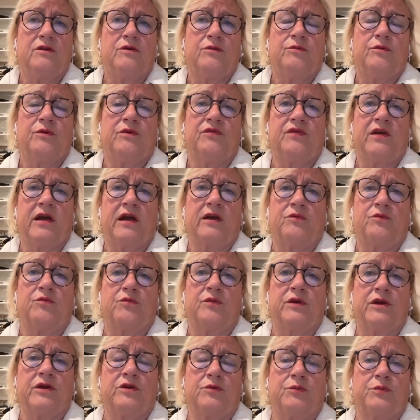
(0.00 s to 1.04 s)
We've had
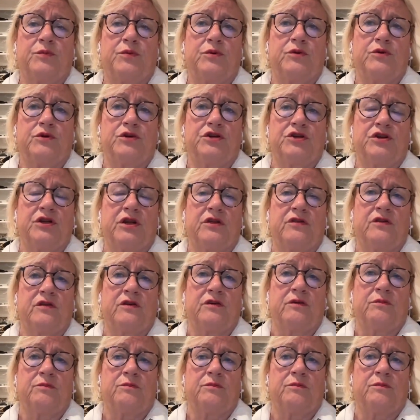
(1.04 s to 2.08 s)
real push in
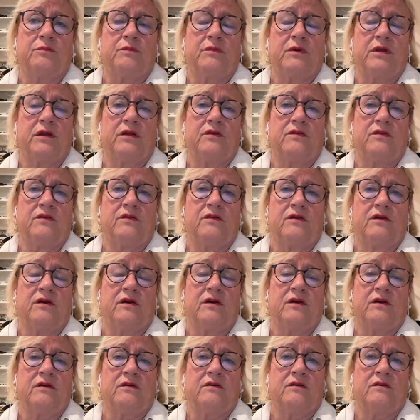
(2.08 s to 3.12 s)
the in
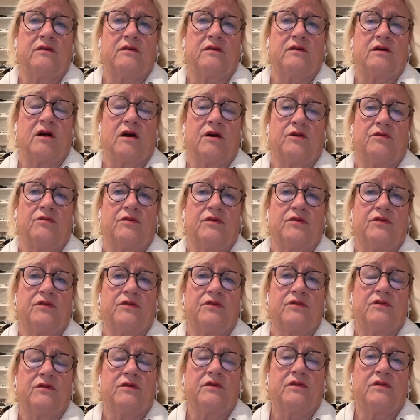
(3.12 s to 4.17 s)
the
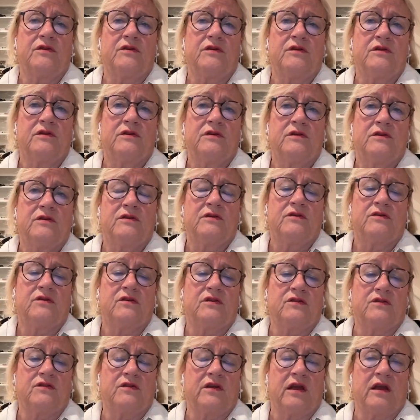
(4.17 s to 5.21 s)
Congress
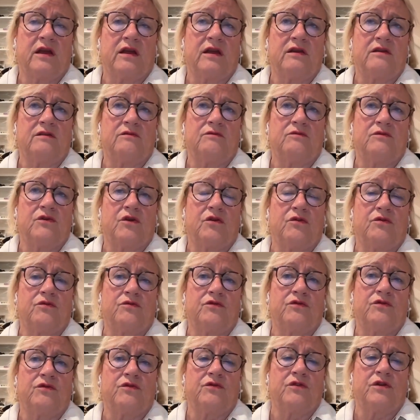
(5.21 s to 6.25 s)
to say no
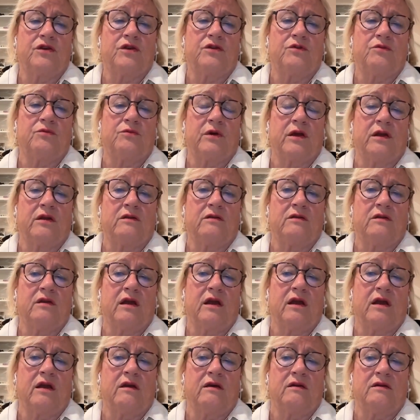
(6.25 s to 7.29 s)
to the U N.
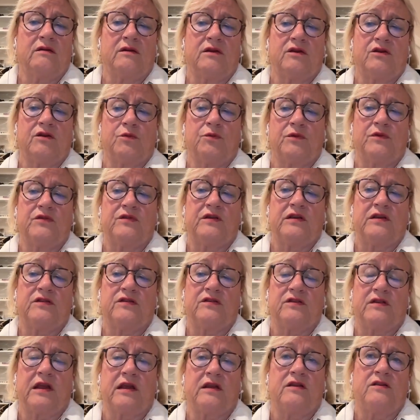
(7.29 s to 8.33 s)
Uh, you know, we see
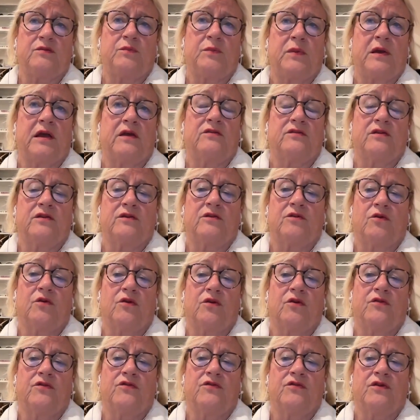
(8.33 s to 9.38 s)
states passing
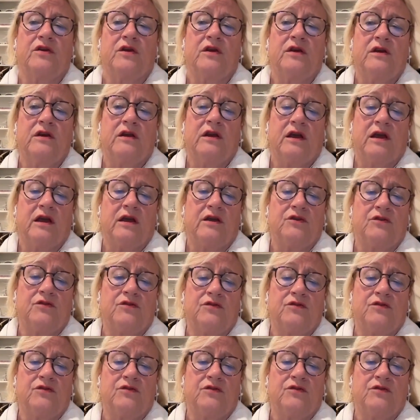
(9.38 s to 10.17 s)
laws, yep. and you'll